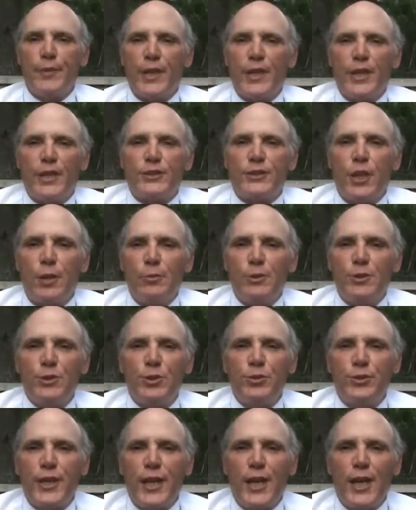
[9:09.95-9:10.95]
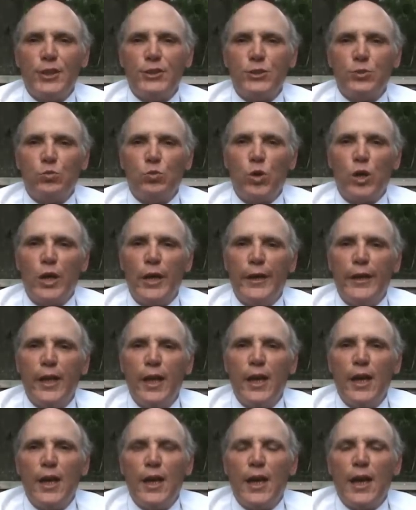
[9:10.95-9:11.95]
In October 2001,
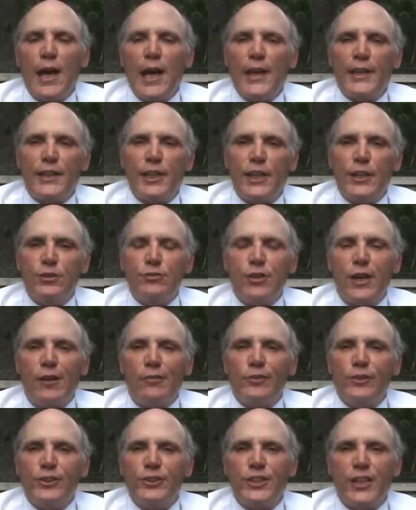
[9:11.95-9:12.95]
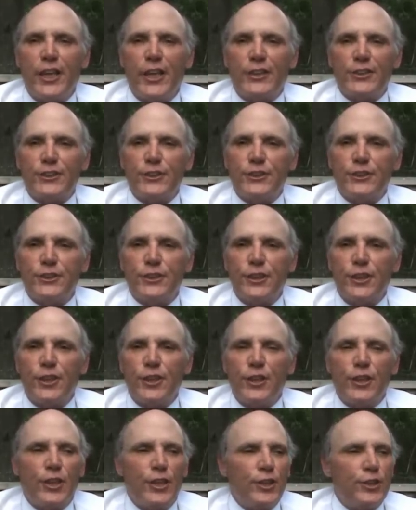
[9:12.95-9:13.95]
I again traveled to Texas
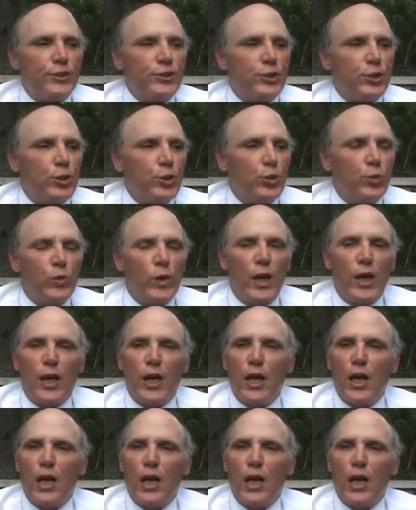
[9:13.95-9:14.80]
to